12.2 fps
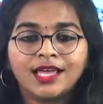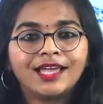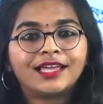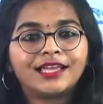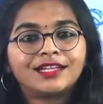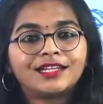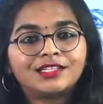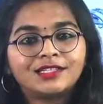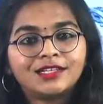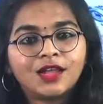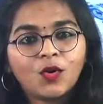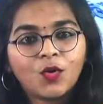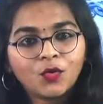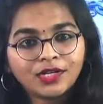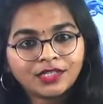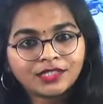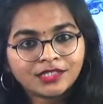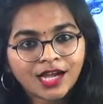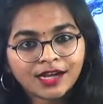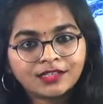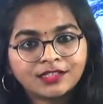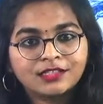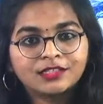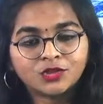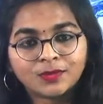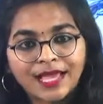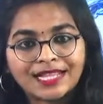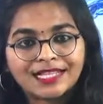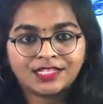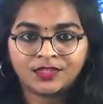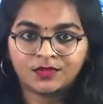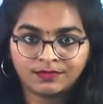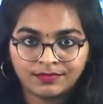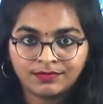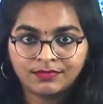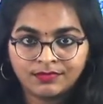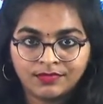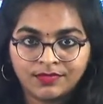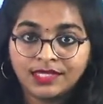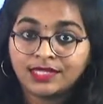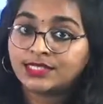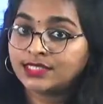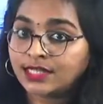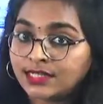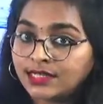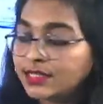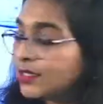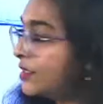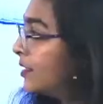it will slowly start to melt. Is that clear?